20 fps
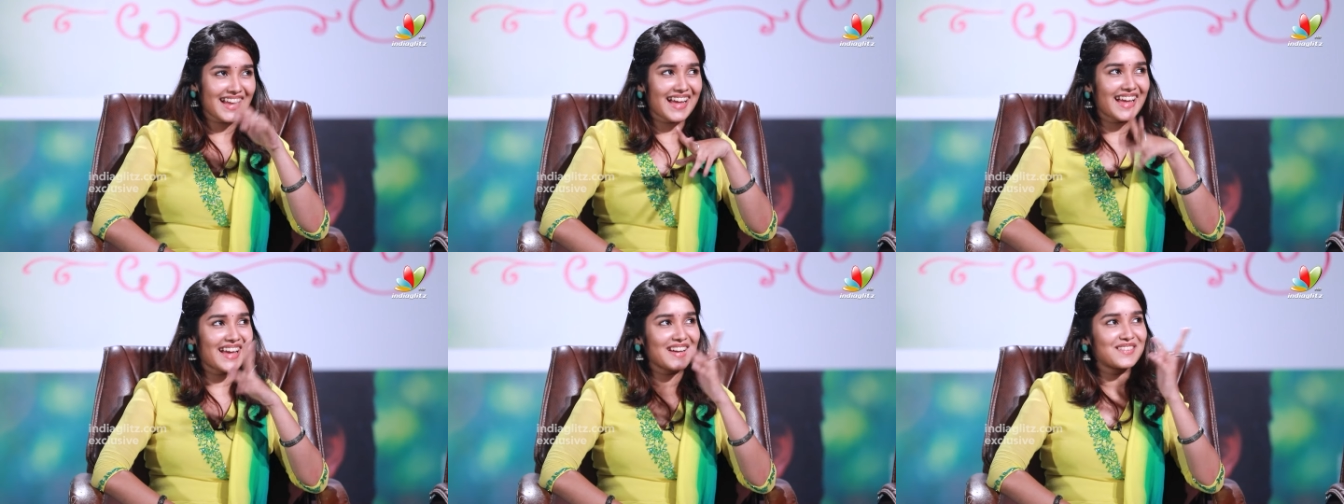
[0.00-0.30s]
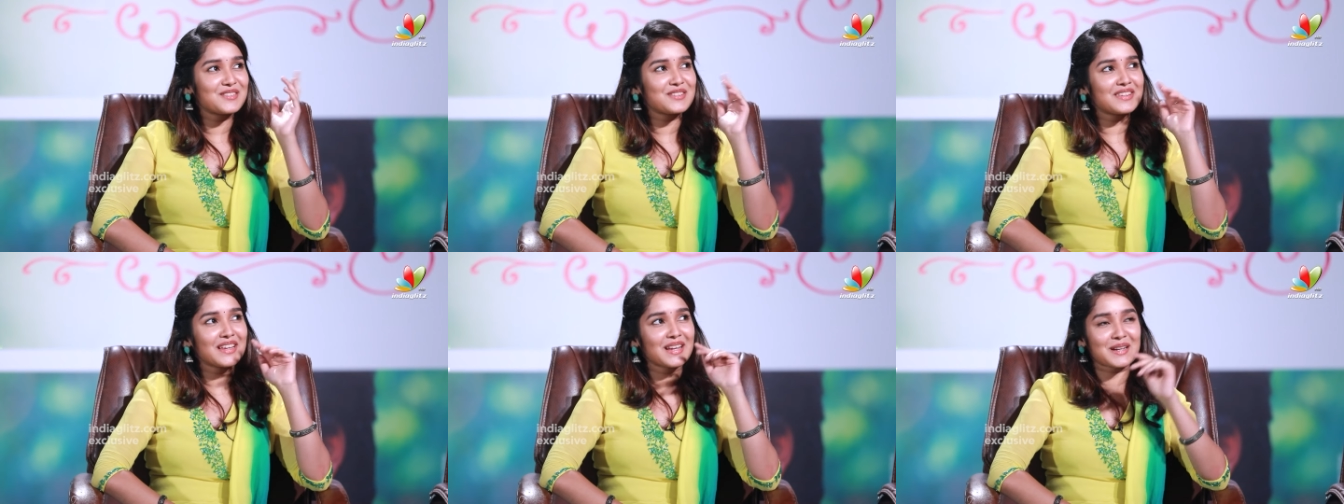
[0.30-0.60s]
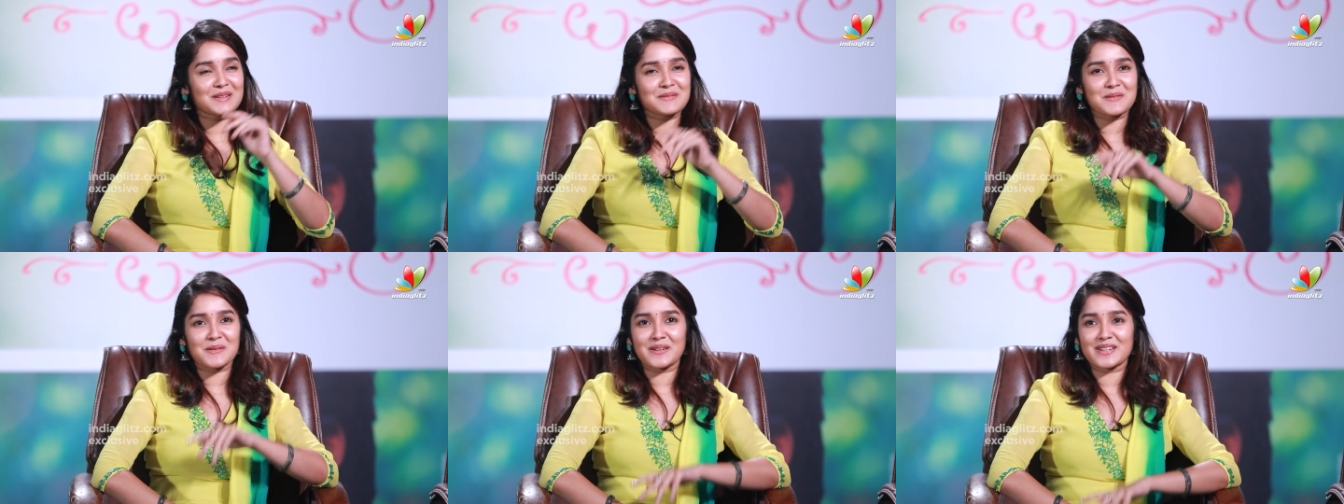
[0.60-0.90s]
I have to
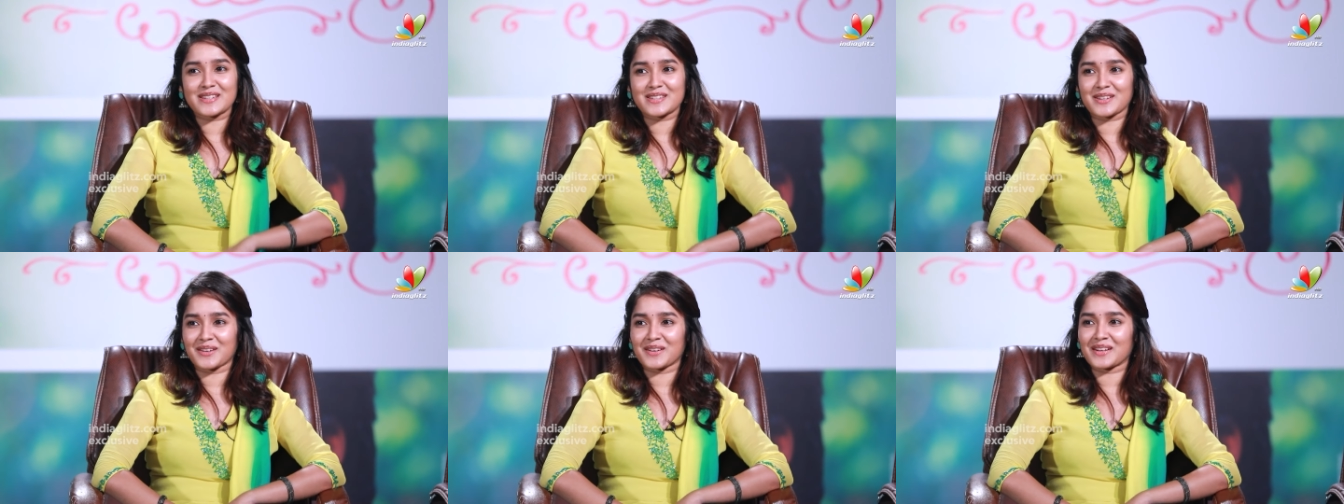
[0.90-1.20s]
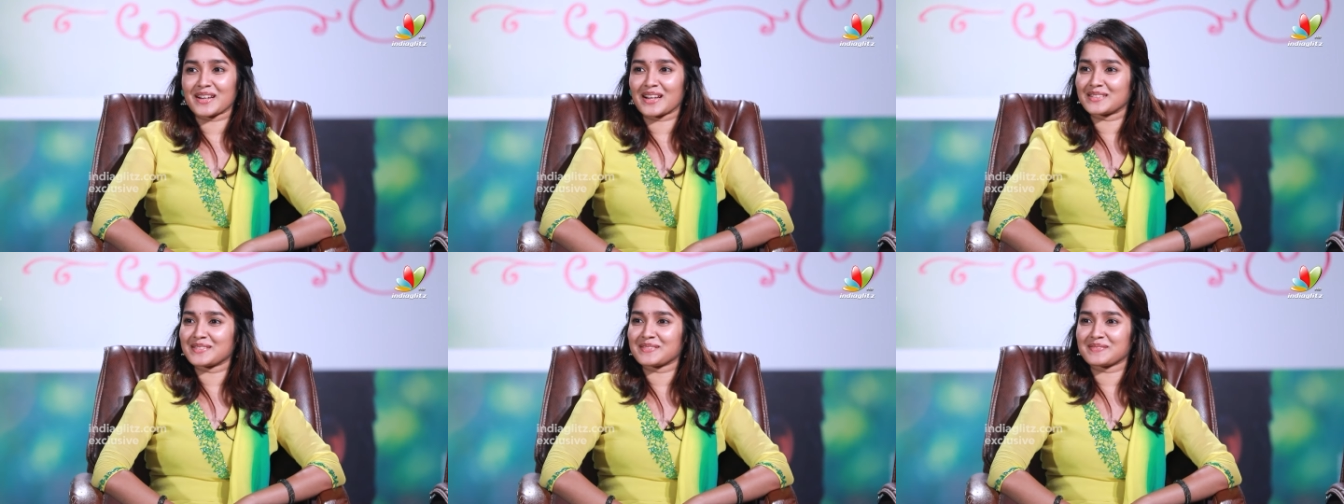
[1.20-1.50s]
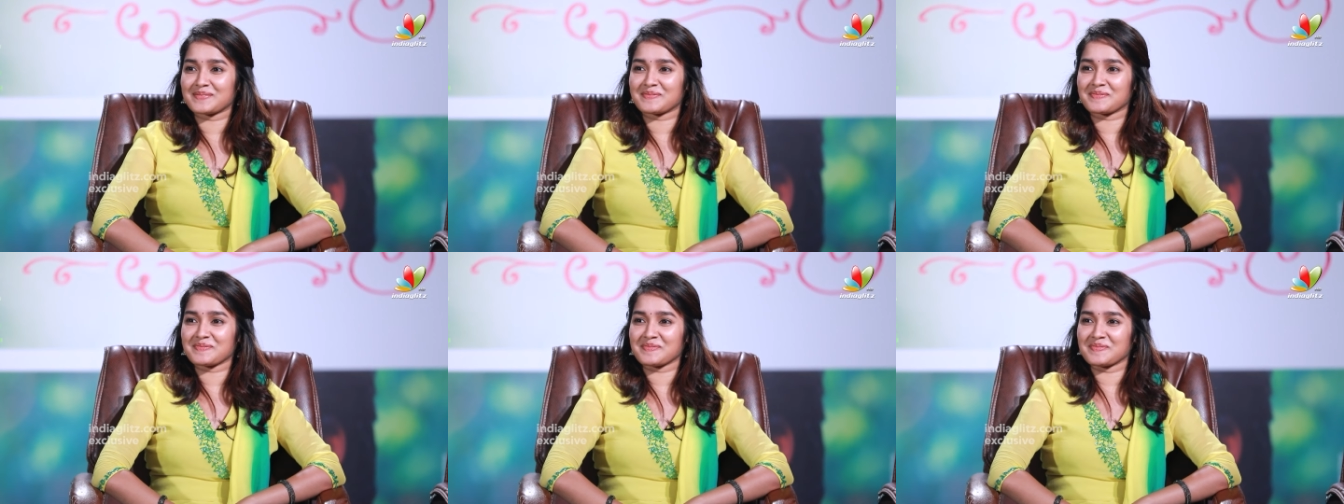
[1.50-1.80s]
think about a song.
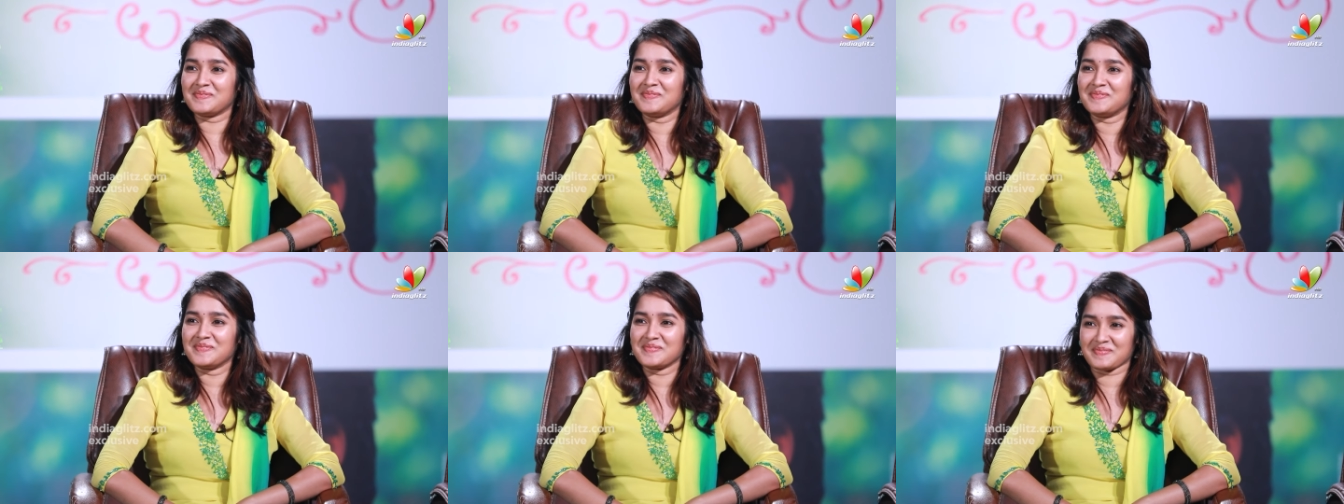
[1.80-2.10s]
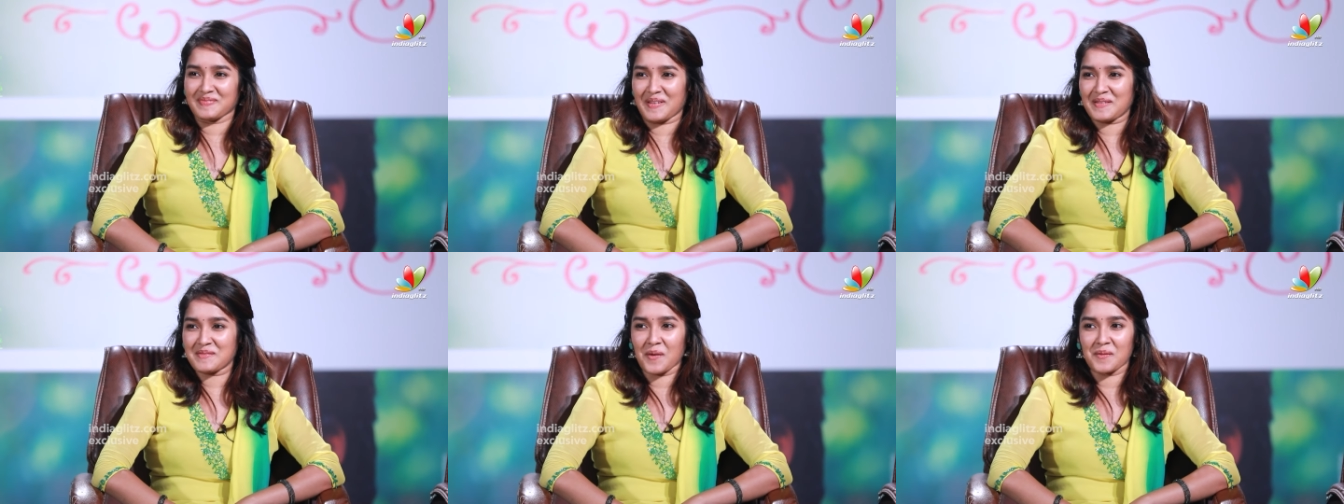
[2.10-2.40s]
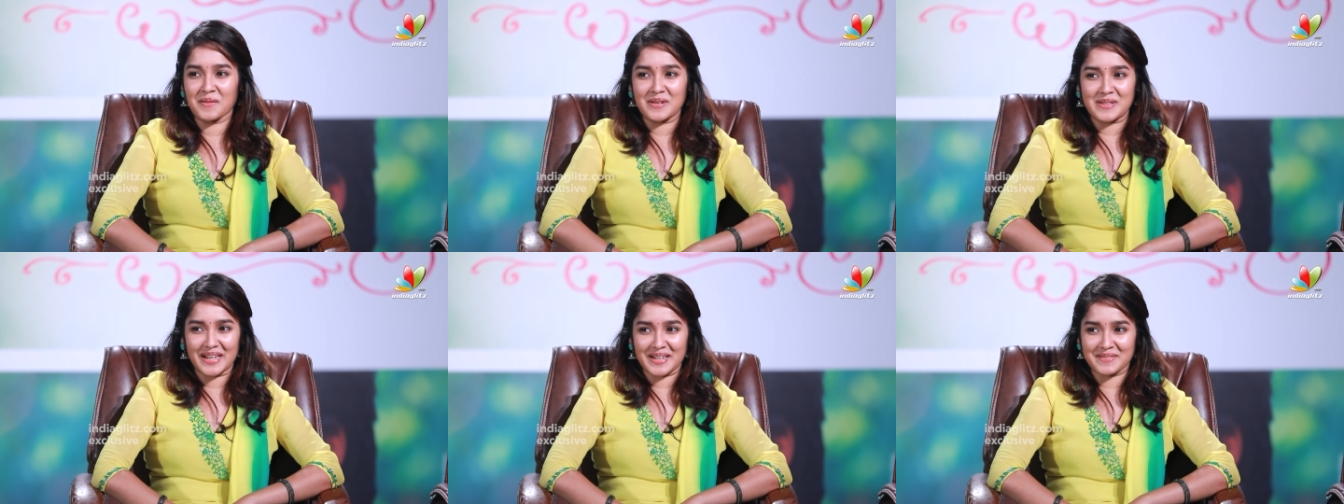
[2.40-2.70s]
My
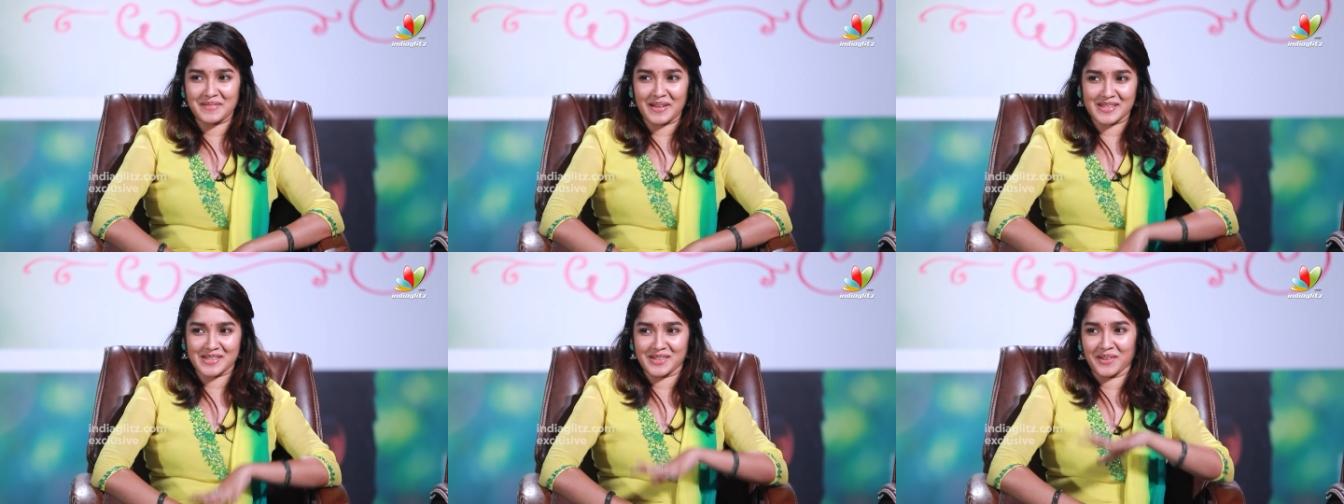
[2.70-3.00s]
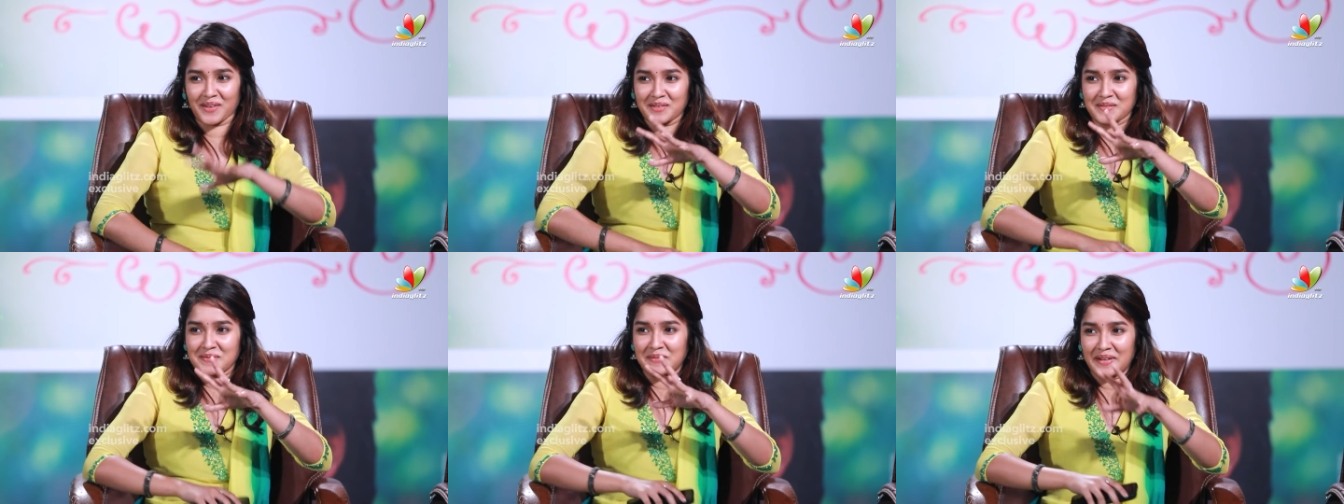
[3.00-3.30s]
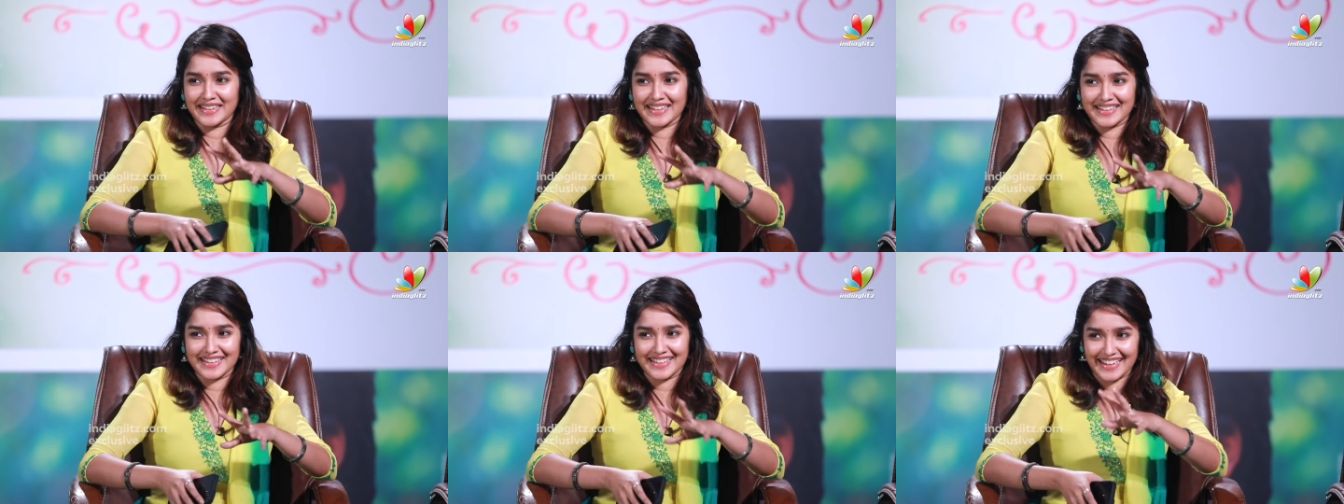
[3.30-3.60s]
mom is like my song
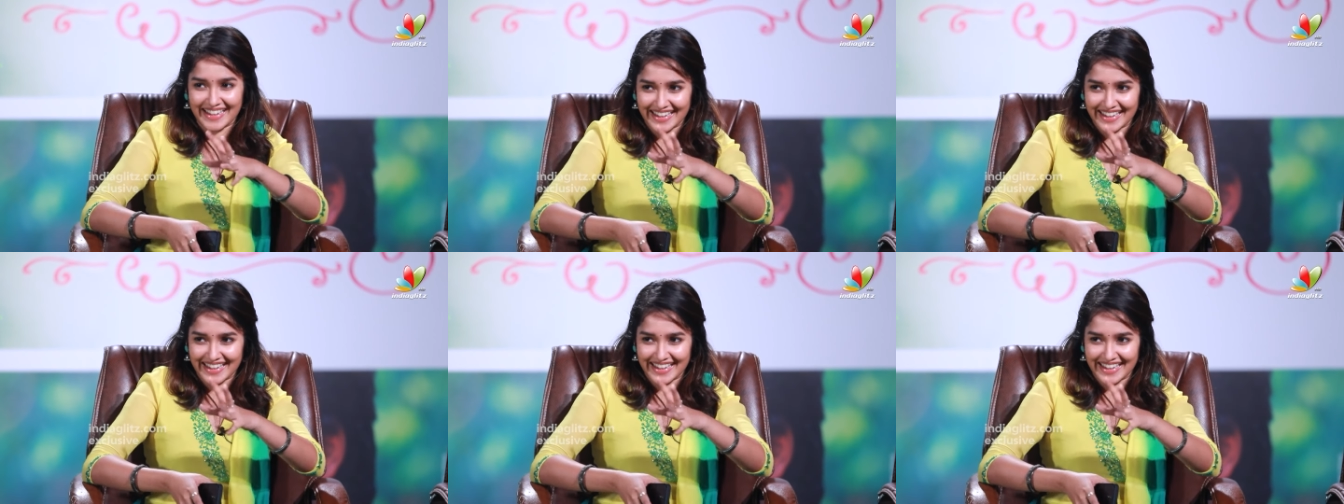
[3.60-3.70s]
bank.